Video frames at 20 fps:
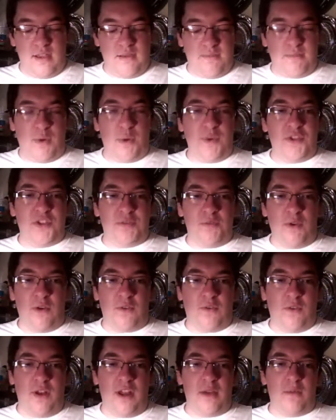Both
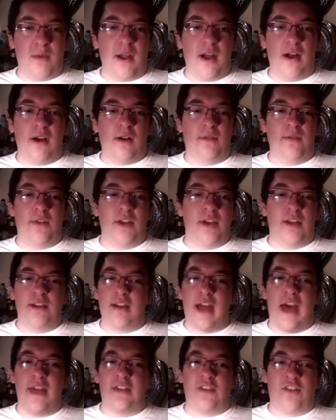smoke really well.
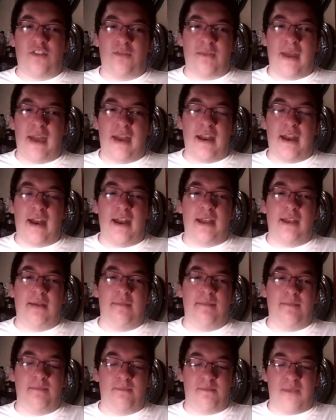Neither of them had any
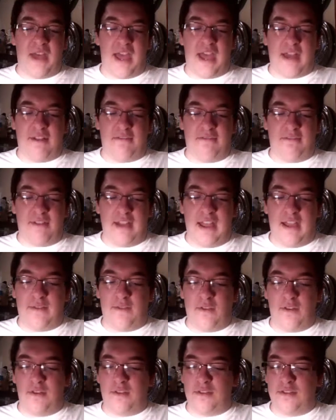bad
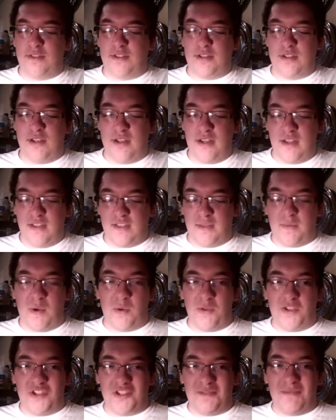flavors. They
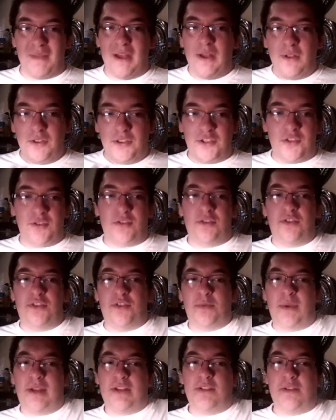both smelled sort of
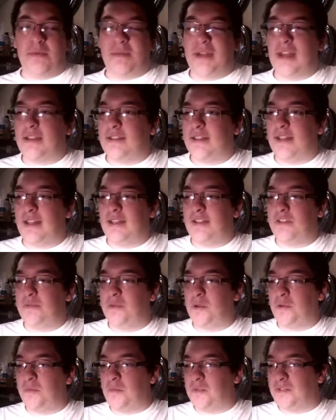sweet, so I'm guessing he
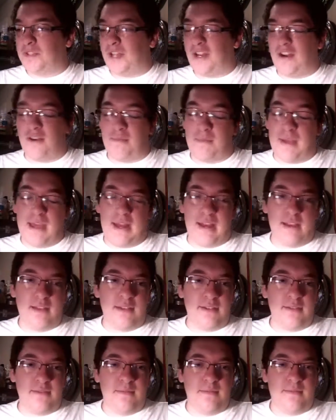smoked mostly
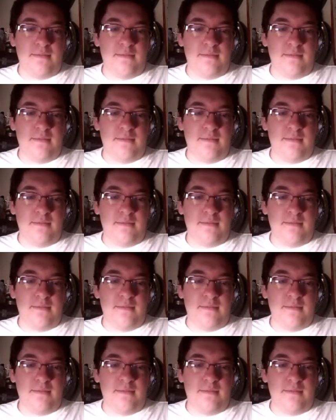aromatics.